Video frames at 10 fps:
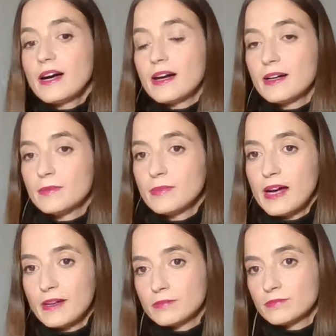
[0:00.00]
um,
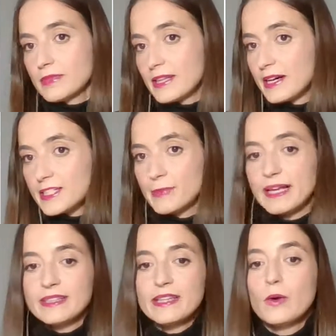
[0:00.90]
and
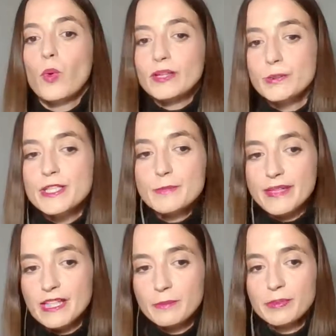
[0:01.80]
explaining the quantum
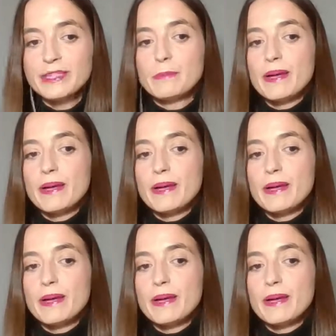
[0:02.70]
speedup